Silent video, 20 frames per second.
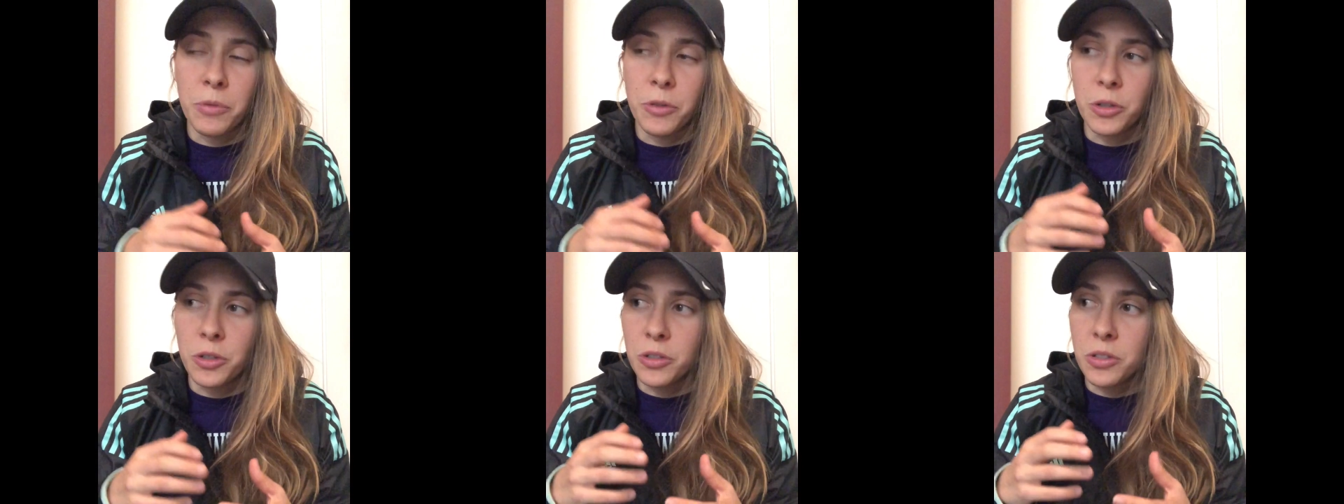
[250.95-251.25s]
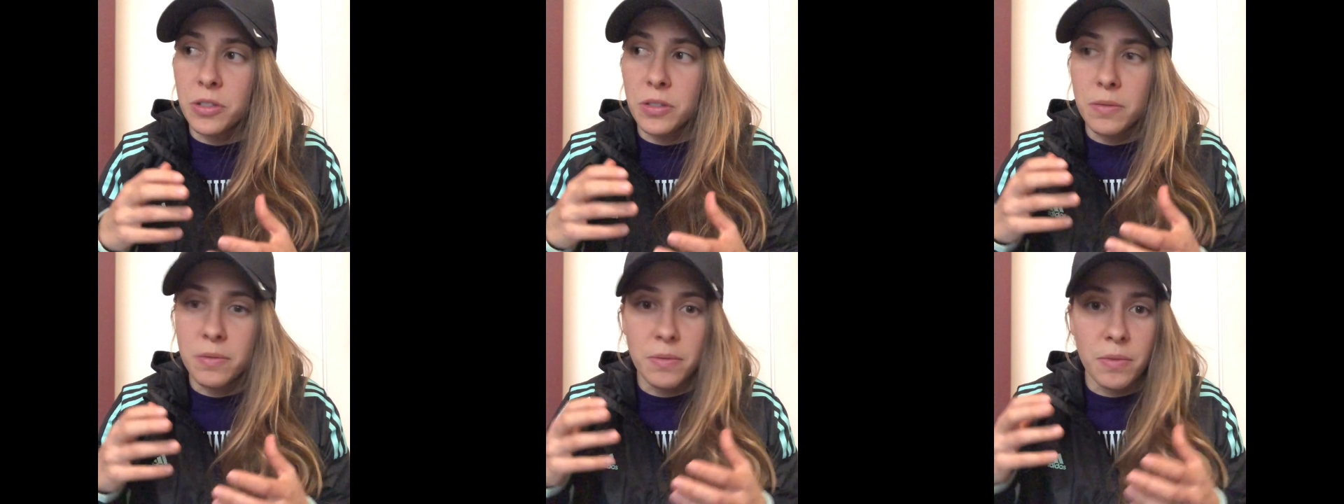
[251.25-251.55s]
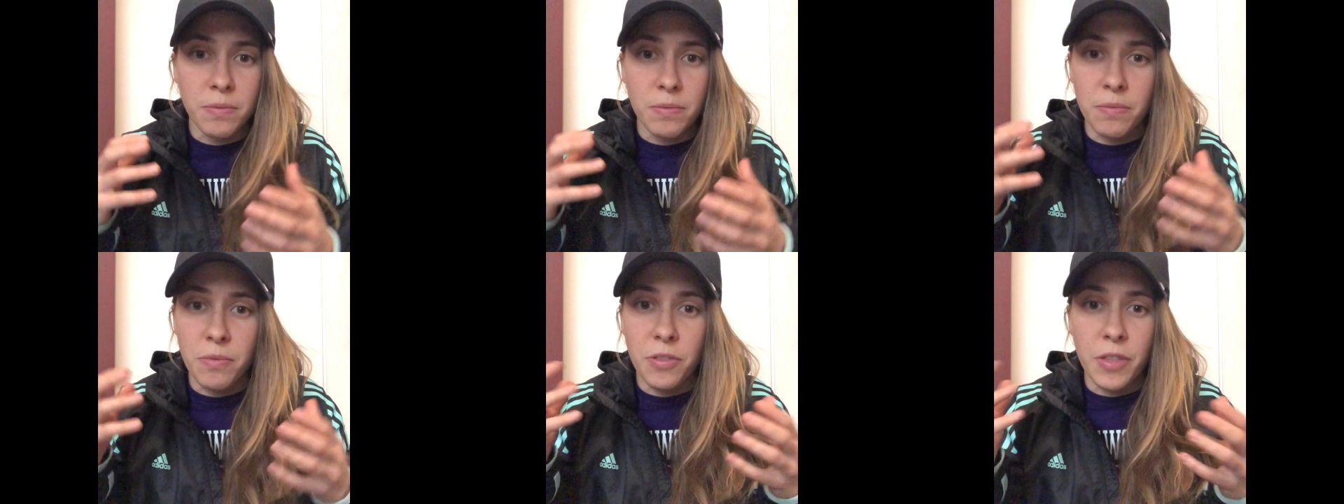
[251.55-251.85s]
There's
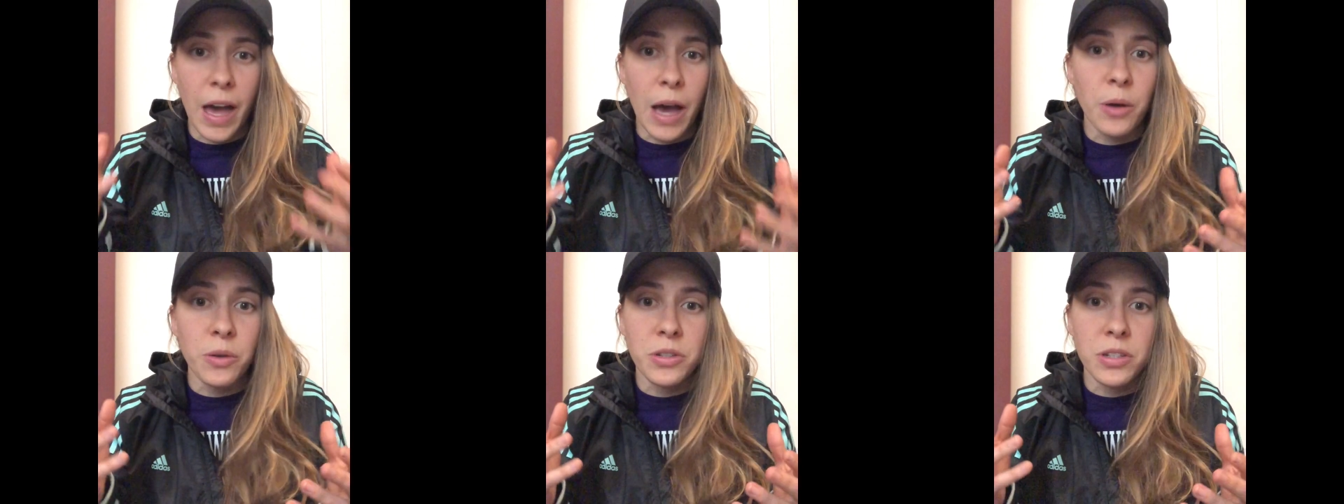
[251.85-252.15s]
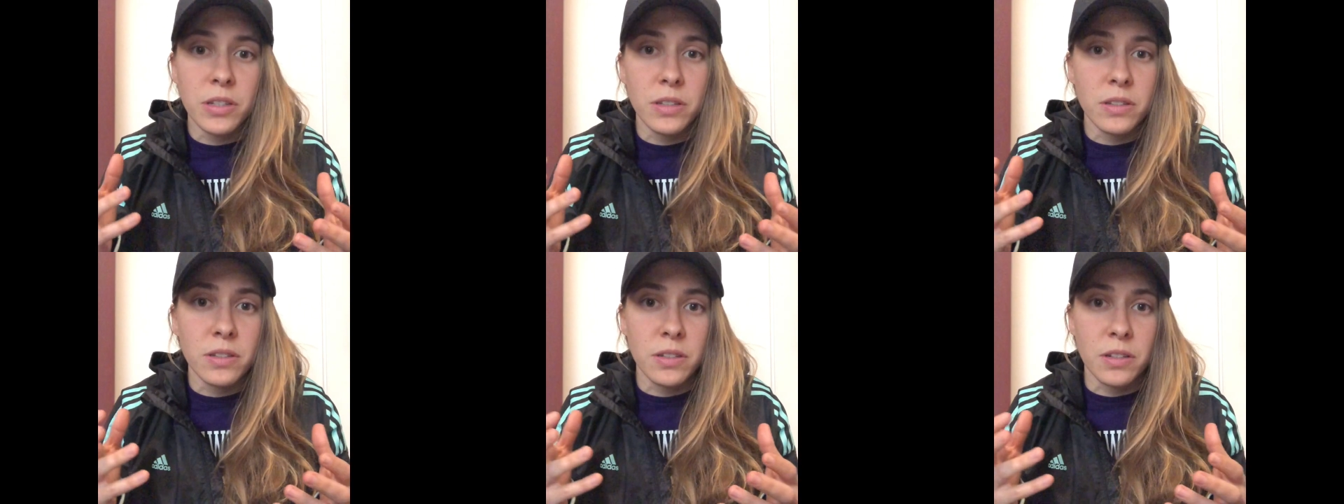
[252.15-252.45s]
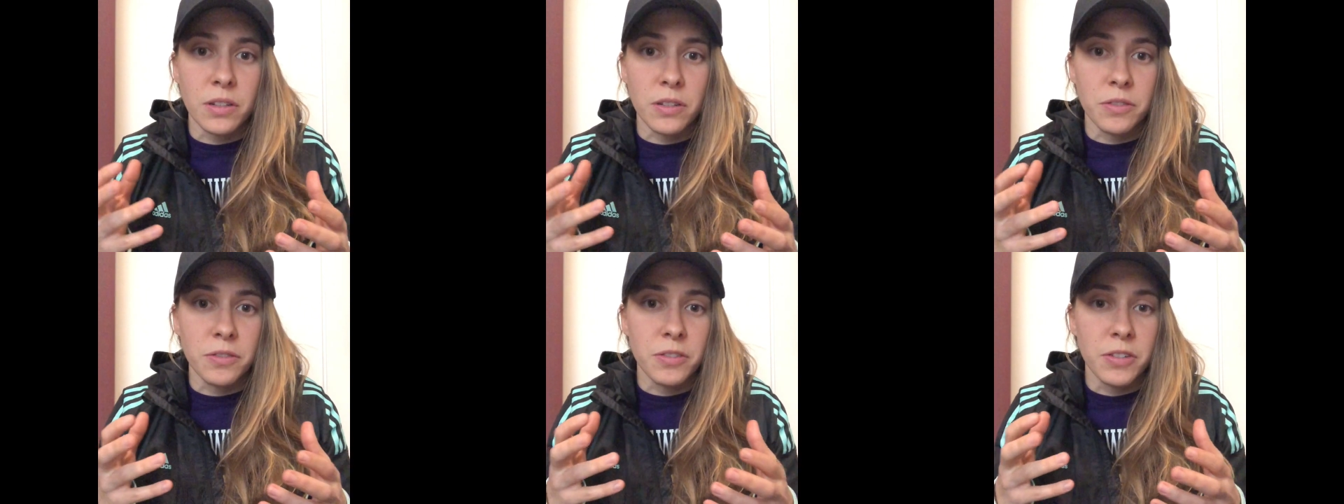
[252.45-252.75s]

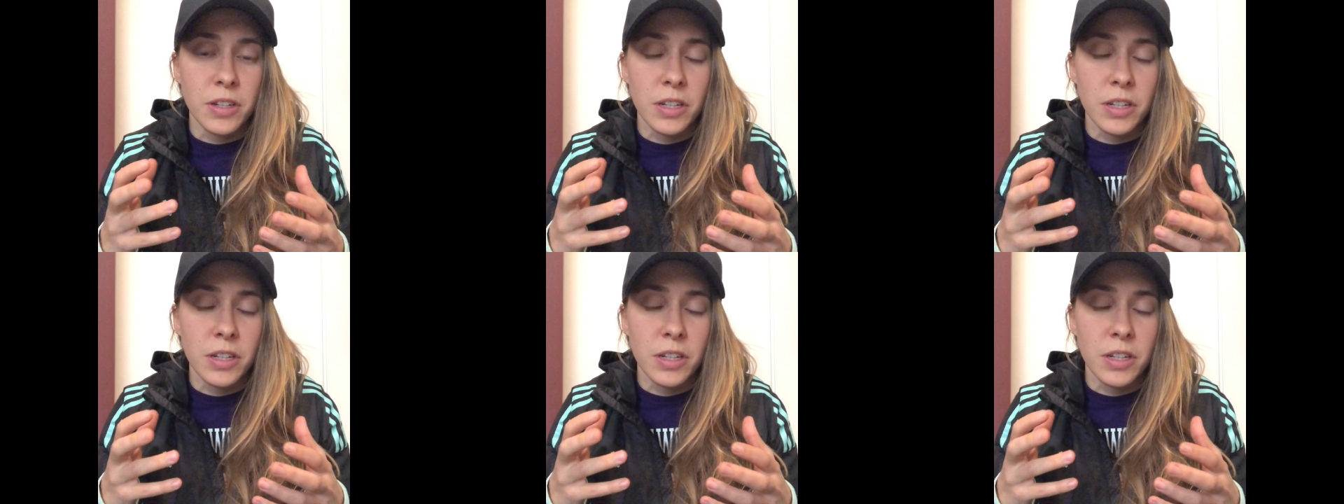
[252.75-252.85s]
thousands of